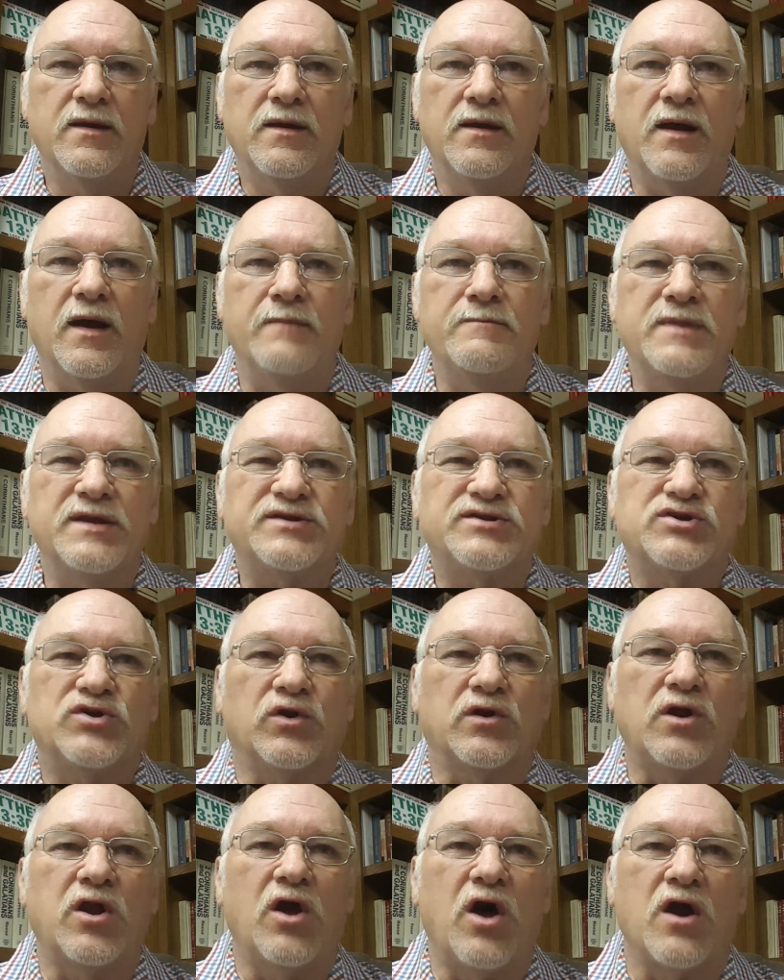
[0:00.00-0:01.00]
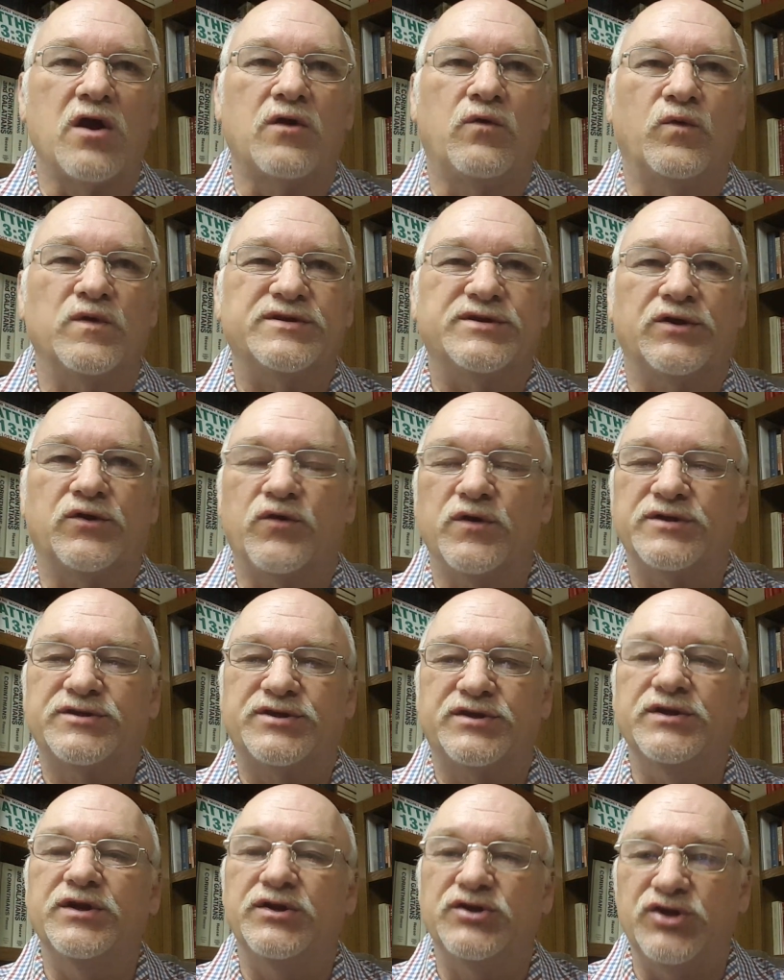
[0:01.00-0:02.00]
Mr. Clark was a
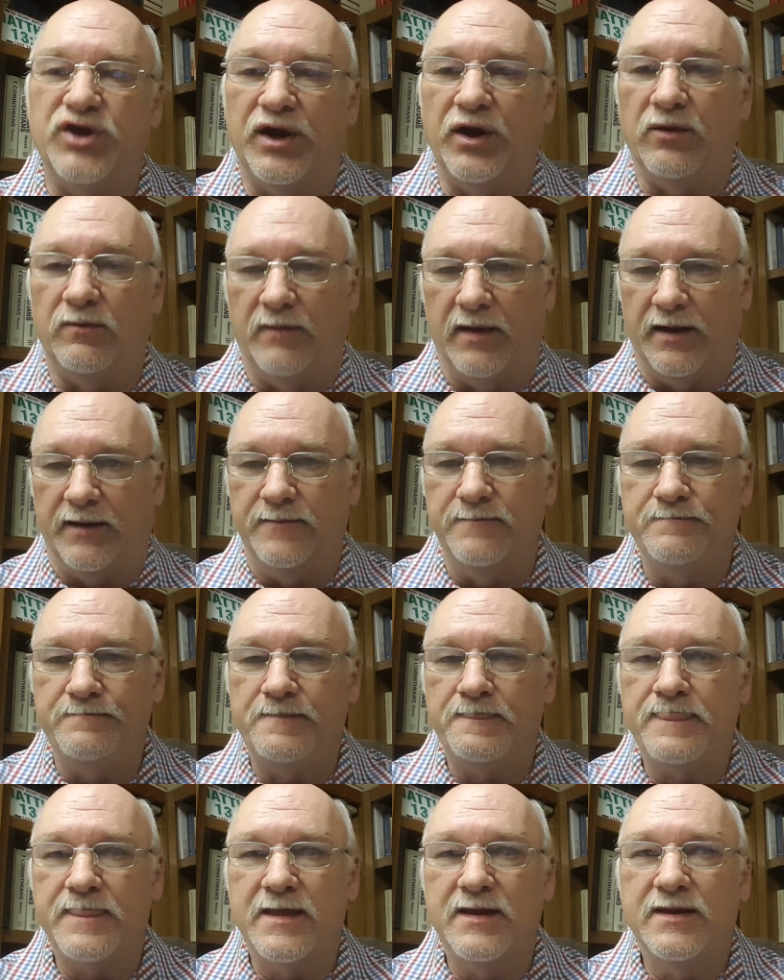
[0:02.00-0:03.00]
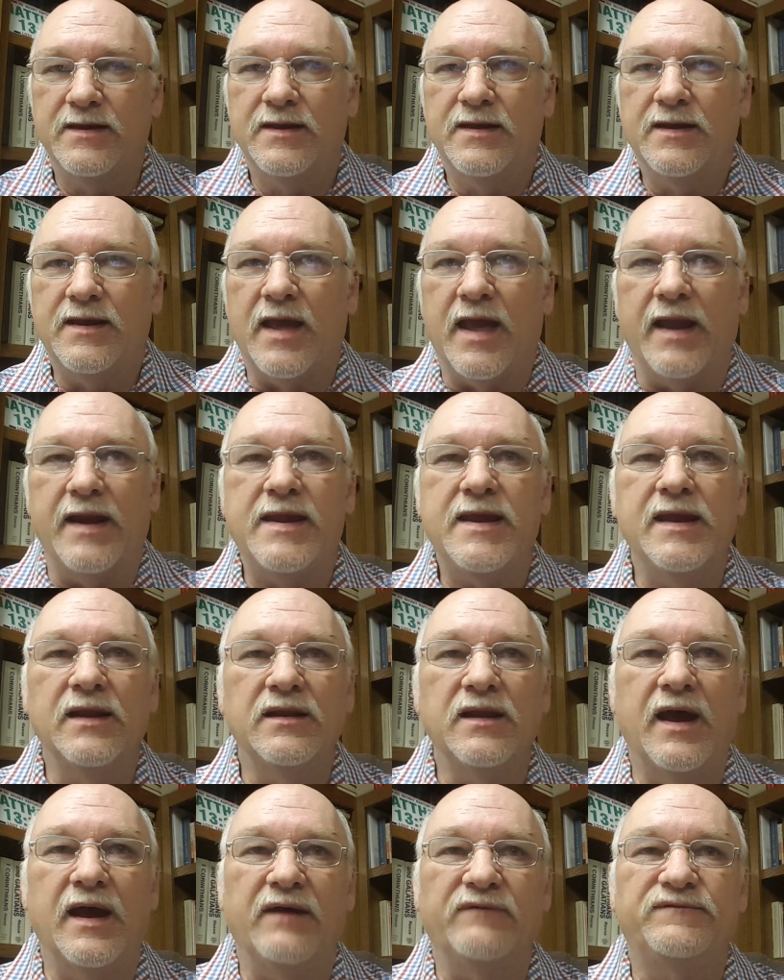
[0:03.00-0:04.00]
Christian gentleman, and he
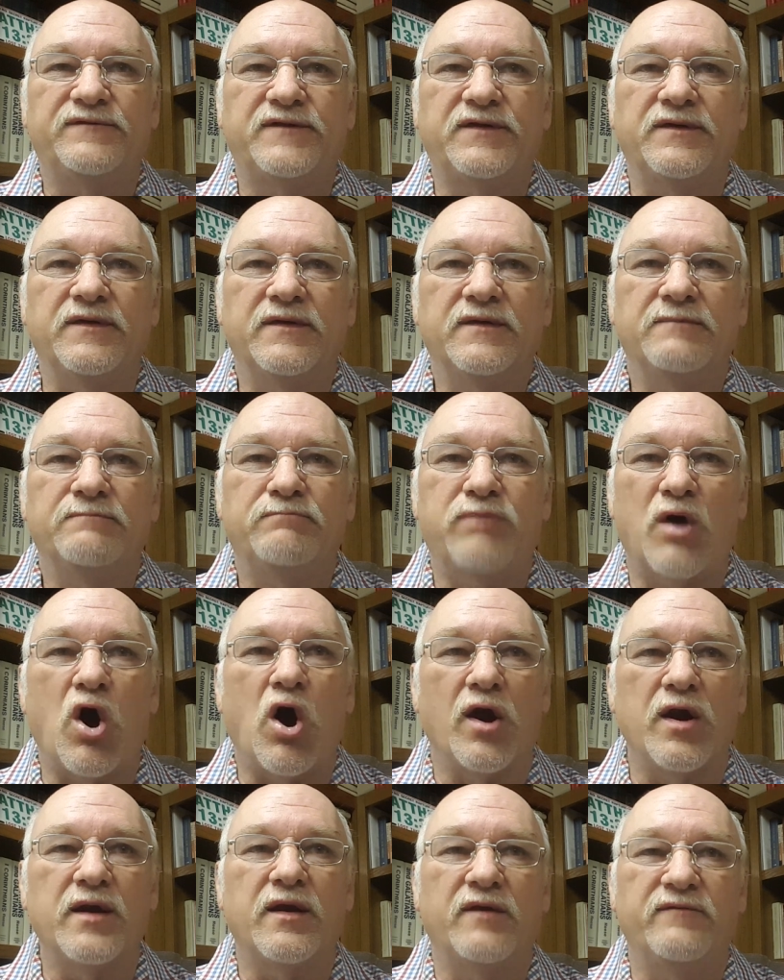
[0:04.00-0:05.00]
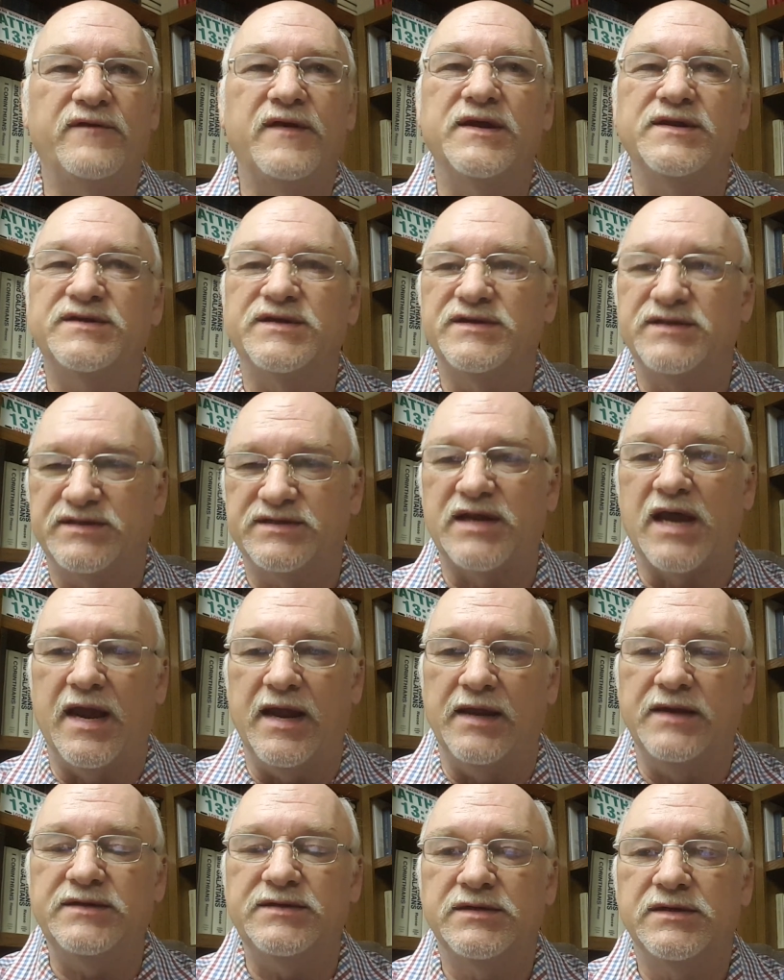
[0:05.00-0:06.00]
left part of his
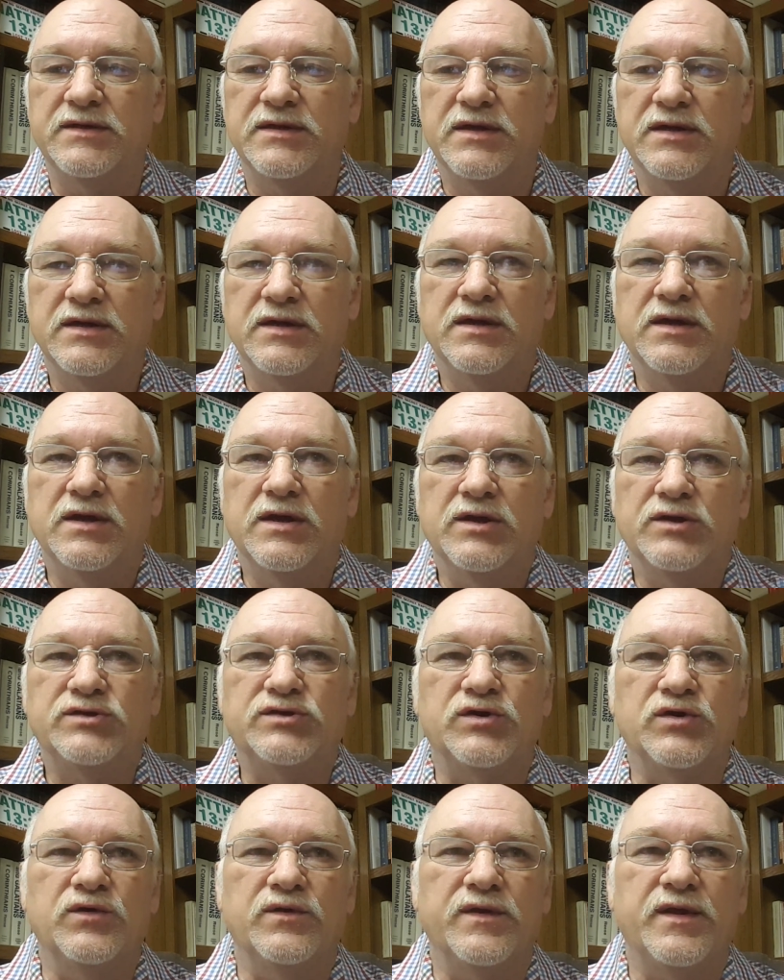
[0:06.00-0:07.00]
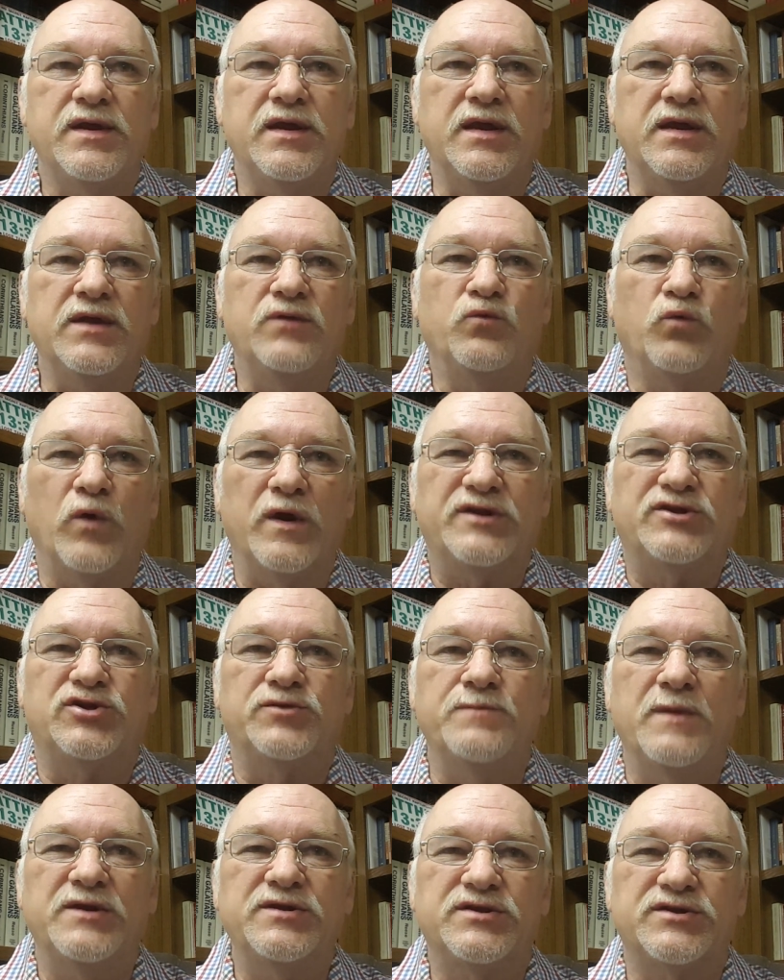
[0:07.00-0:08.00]
estate to the
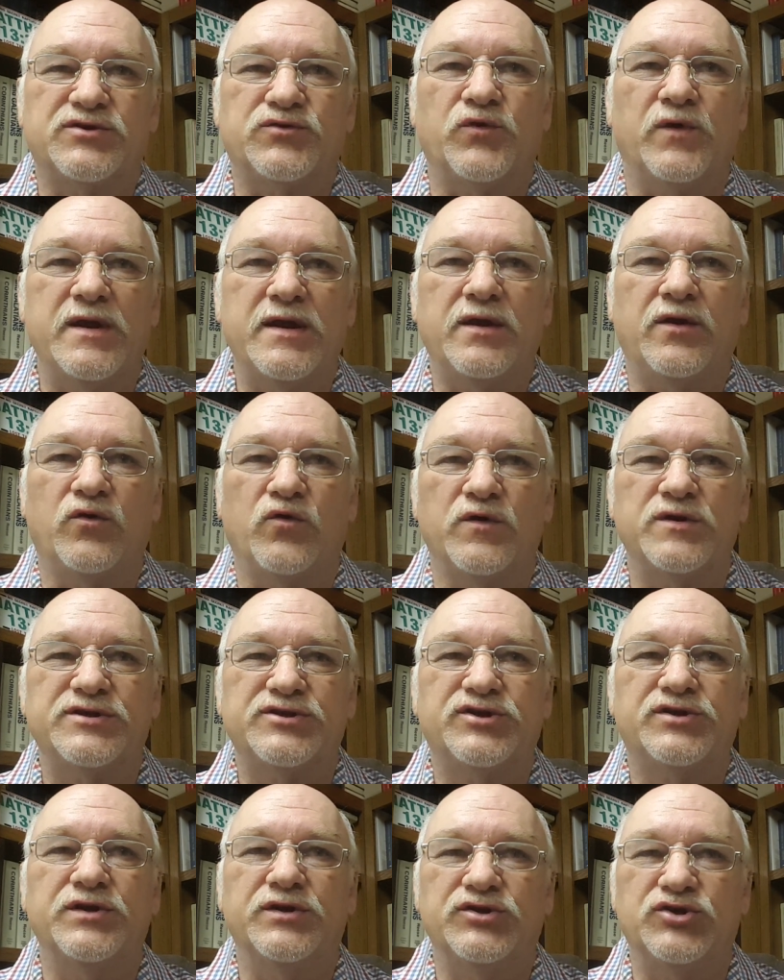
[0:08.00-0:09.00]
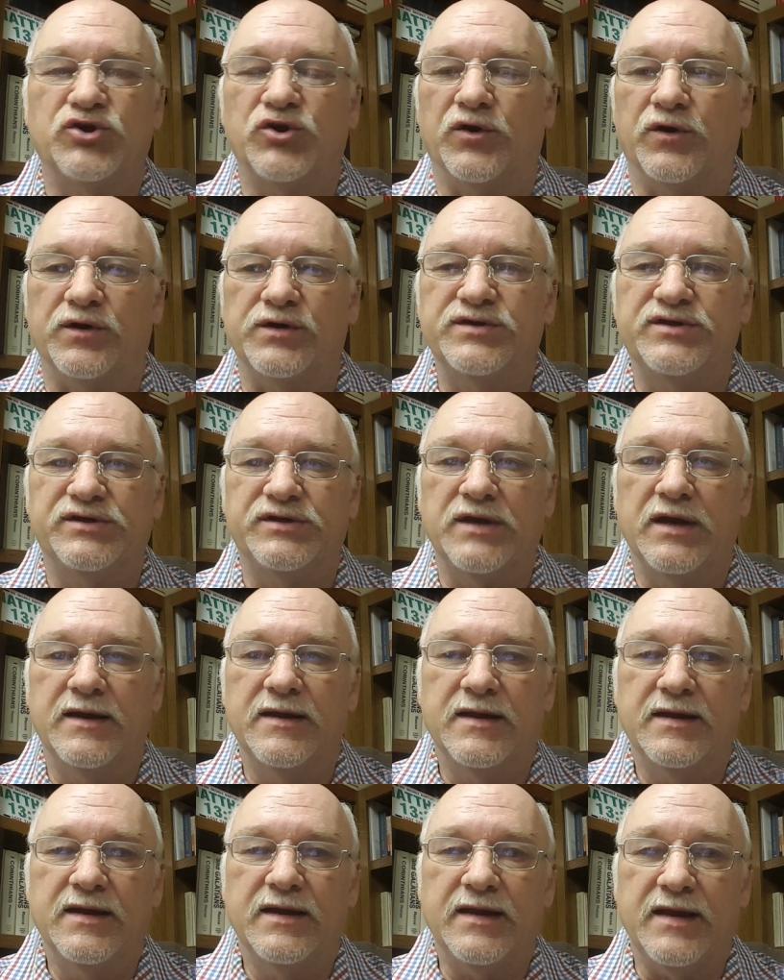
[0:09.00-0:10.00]
Richmond Street Christian Church
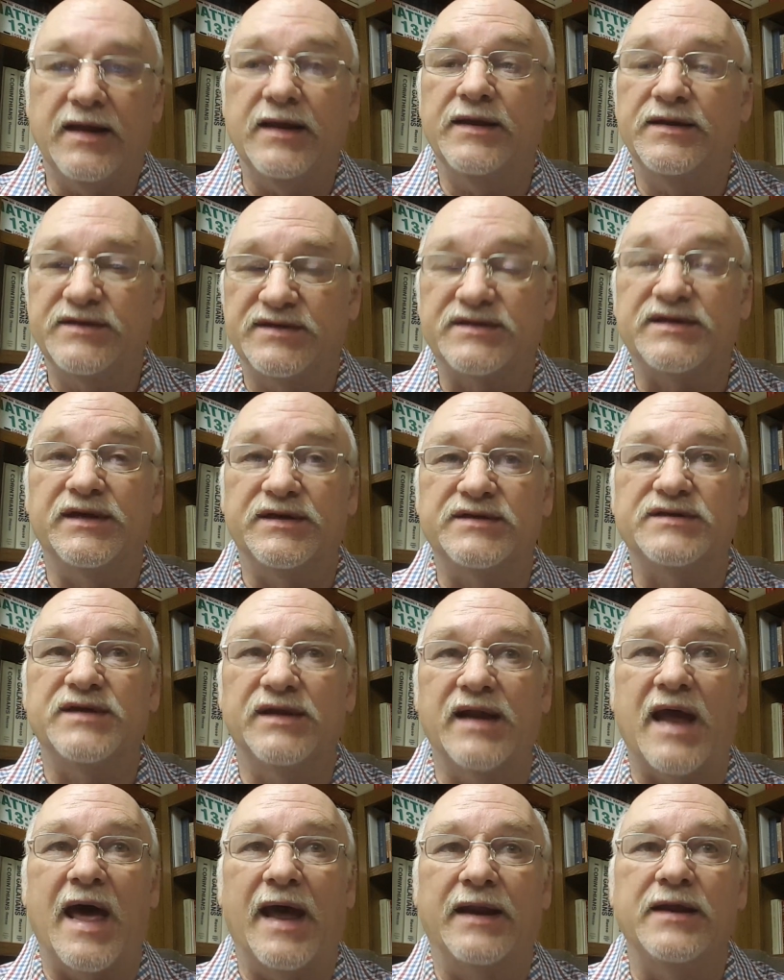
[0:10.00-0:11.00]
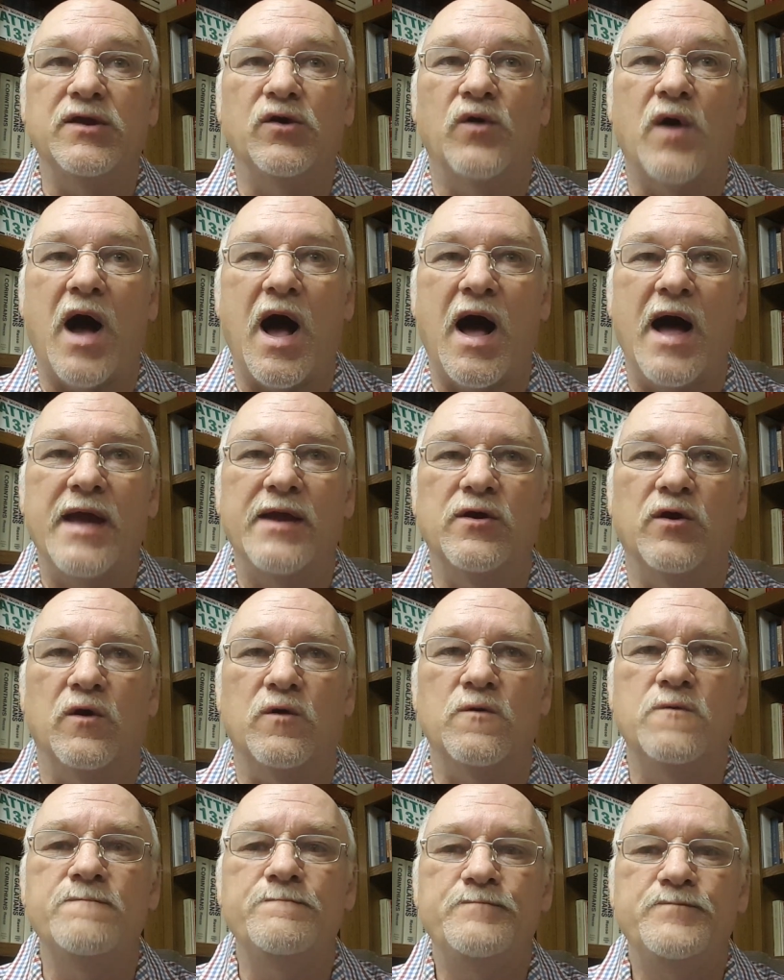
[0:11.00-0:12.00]
in Cincinnati,
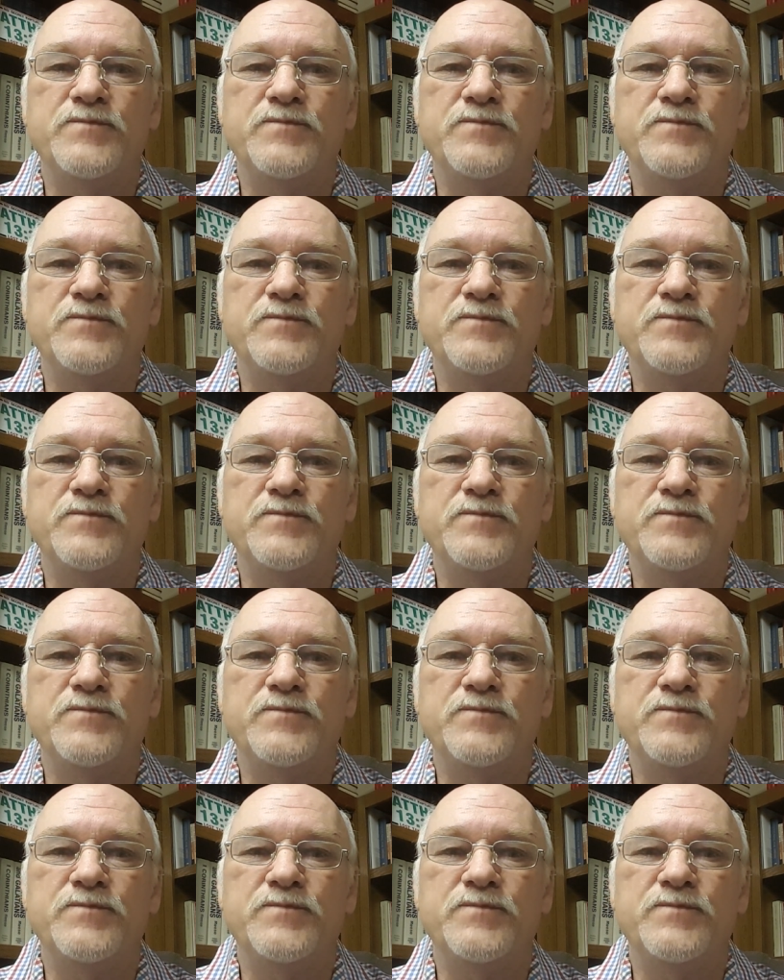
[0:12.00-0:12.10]
Ohio.